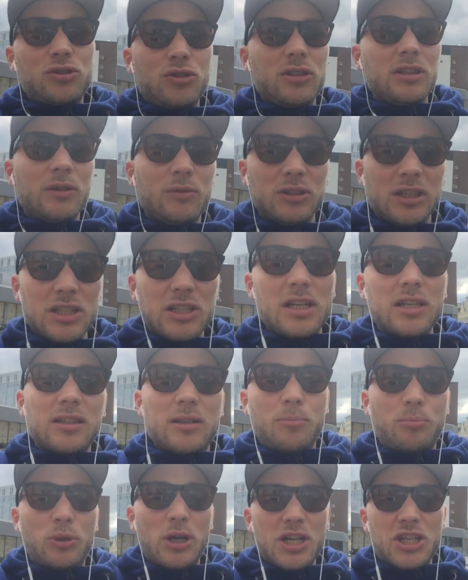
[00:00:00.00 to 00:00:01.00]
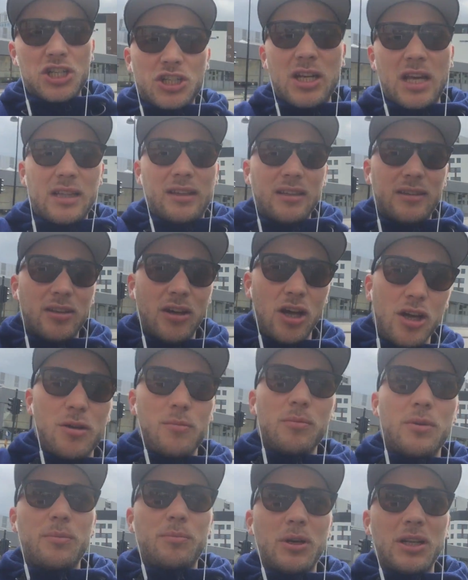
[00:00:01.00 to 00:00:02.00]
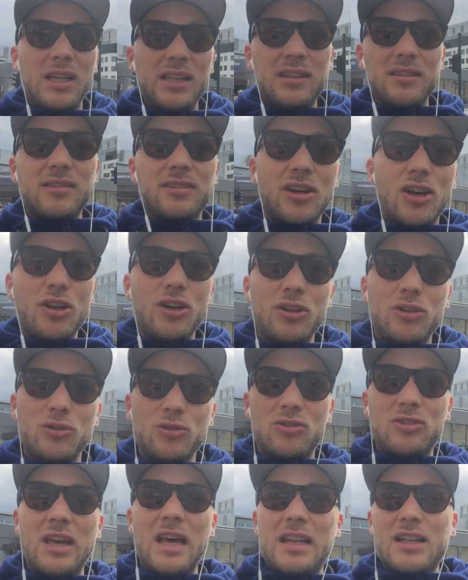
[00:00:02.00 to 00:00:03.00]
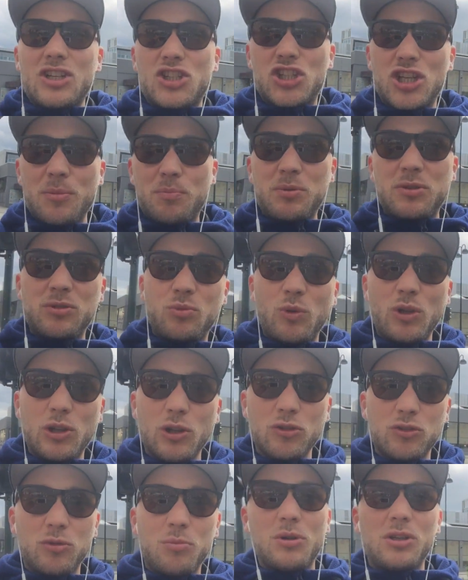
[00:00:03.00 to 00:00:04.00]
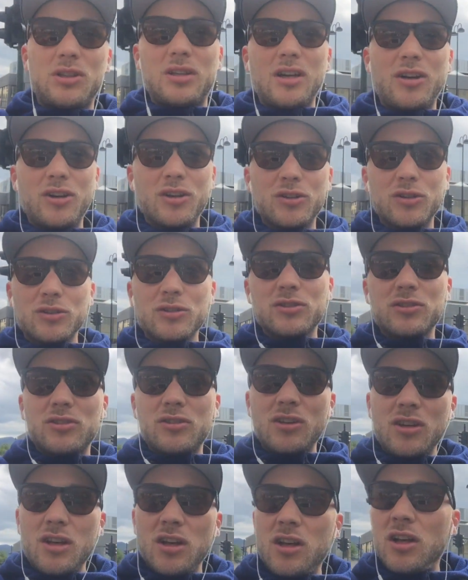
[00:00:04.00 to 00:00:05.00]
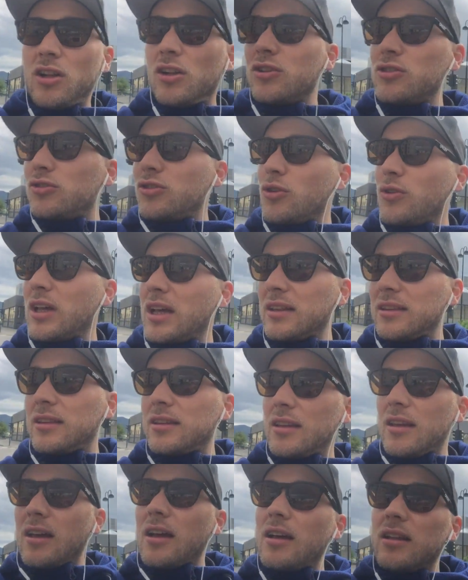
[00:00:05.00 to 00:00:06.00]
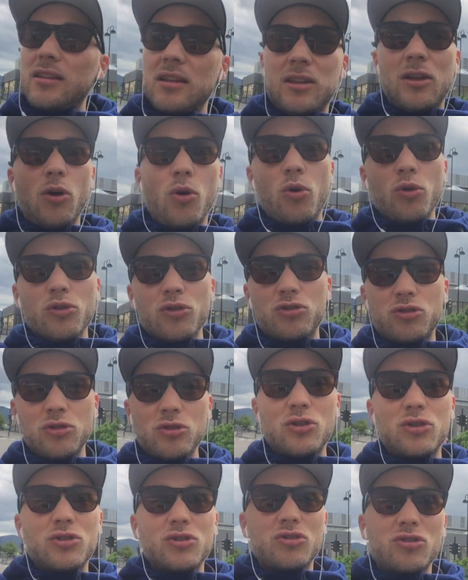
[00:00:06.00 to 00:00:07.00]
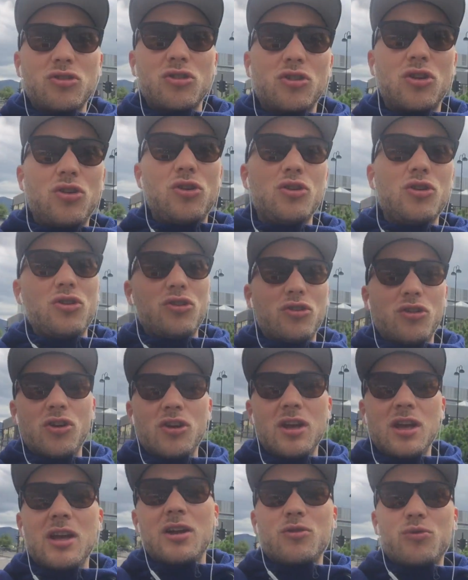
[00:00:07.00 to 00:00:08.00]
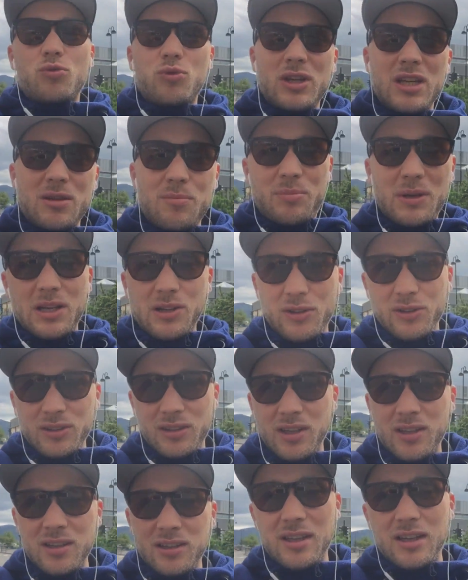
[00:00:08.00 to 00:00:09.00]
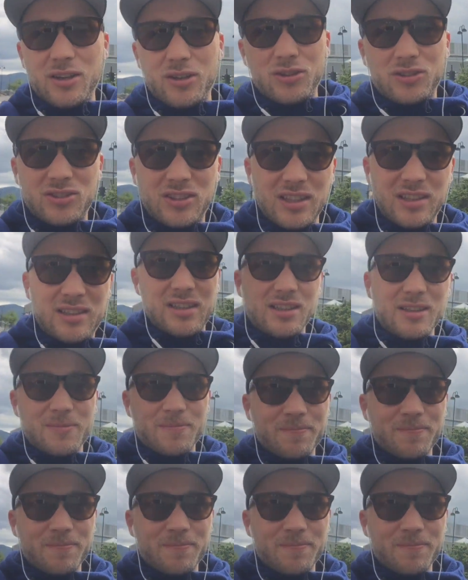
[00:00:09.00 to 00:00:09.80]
There was actually a depression at the time, but he decided to send ships with lots of materials so that the Ålesunders could rebuild their city.